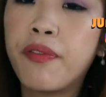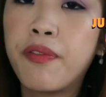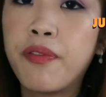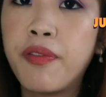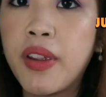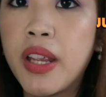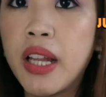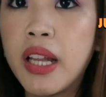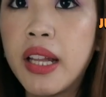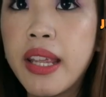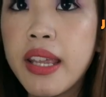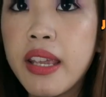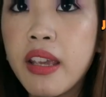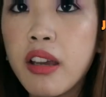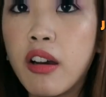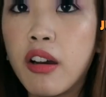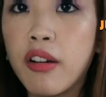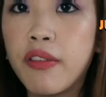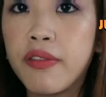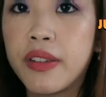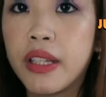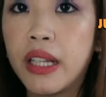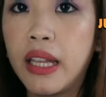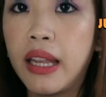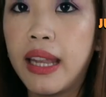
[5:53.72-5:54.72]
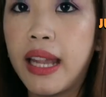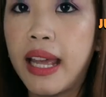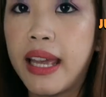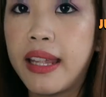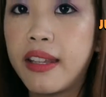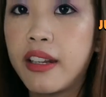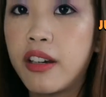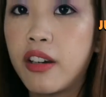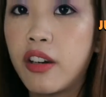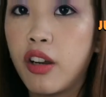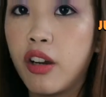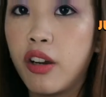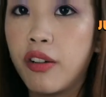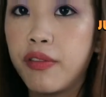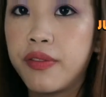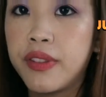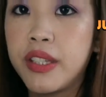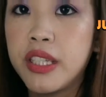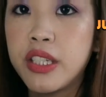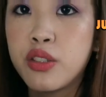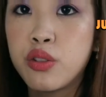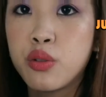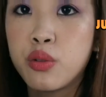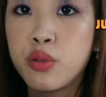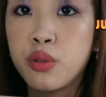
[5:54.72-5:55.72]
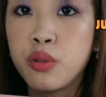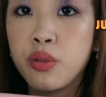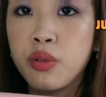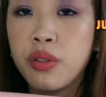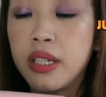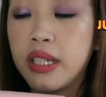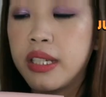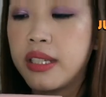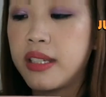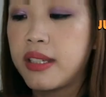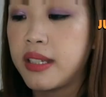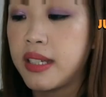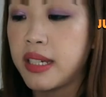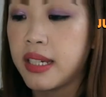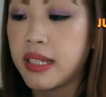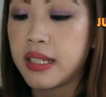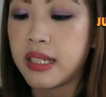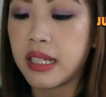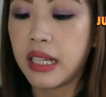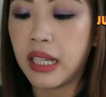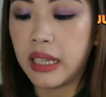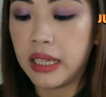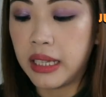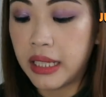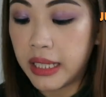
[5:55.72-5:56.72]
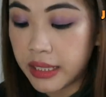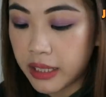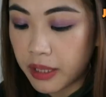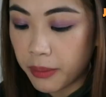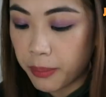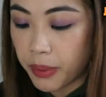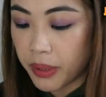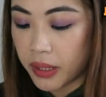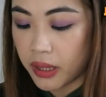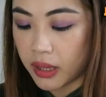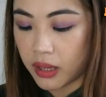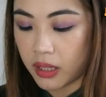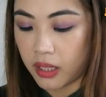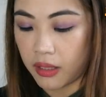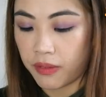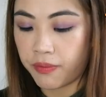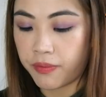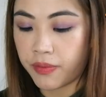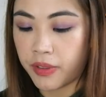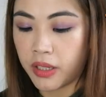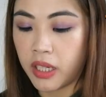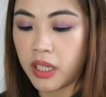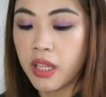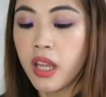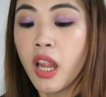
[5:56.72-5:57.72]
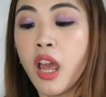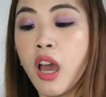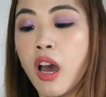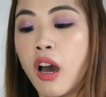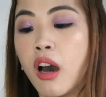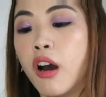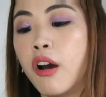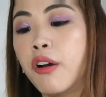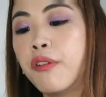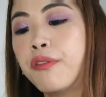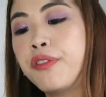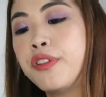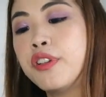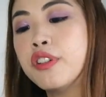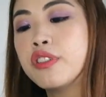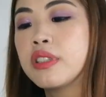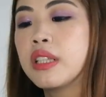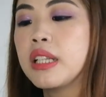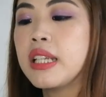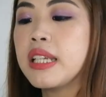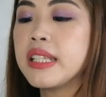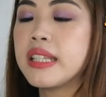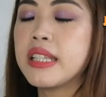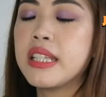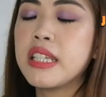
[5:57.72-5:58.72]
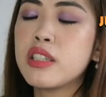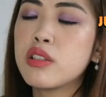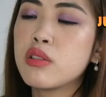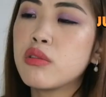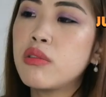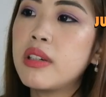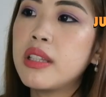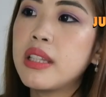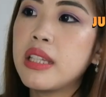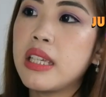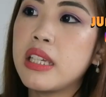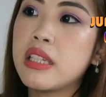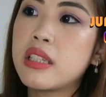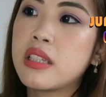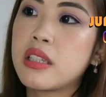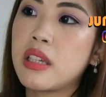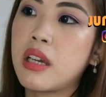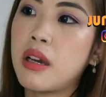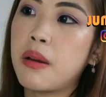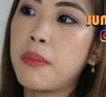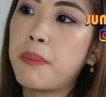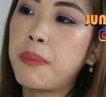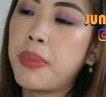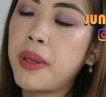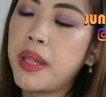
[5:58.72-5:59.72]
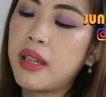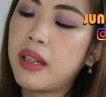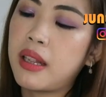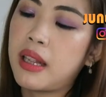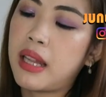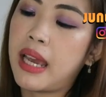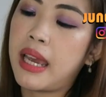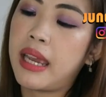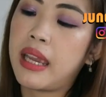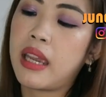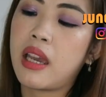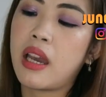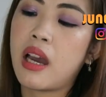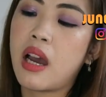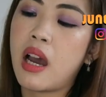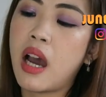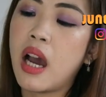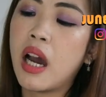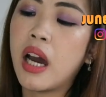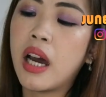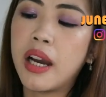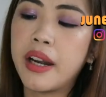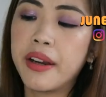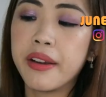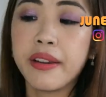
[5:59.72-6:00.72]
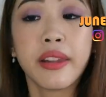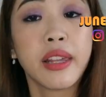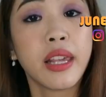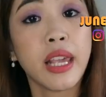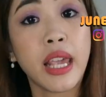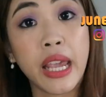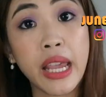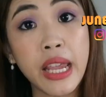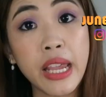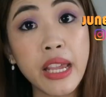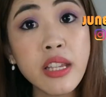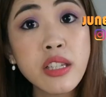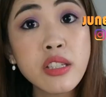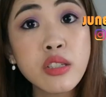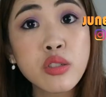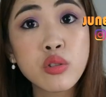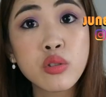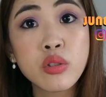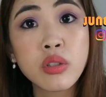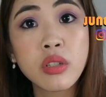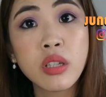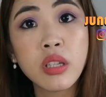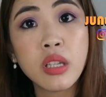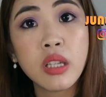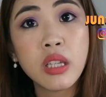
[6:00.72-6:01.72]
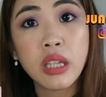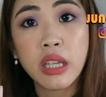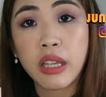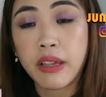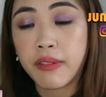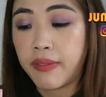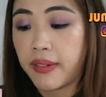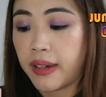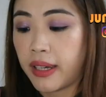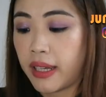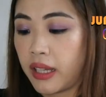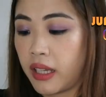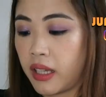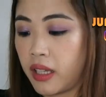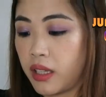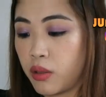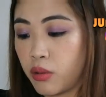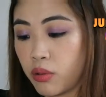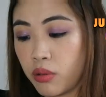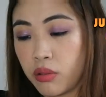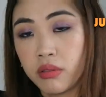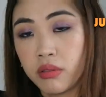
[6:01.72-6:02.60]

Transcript: feeling of the leather of these two is just a little bit different obviously this one is a bit like hard case if I